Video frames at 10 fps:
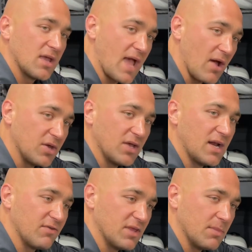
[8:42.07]
calculate
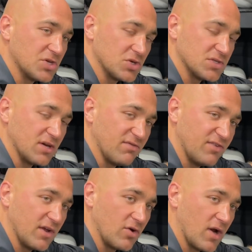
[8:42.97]
everything, make sure it's going to
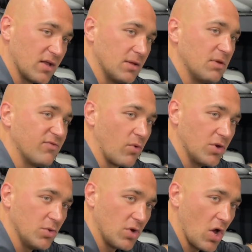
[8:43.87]
fit correctly before
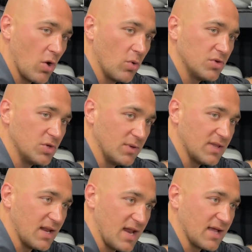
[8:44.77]
you go doing
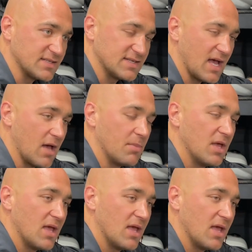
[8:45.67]
that next step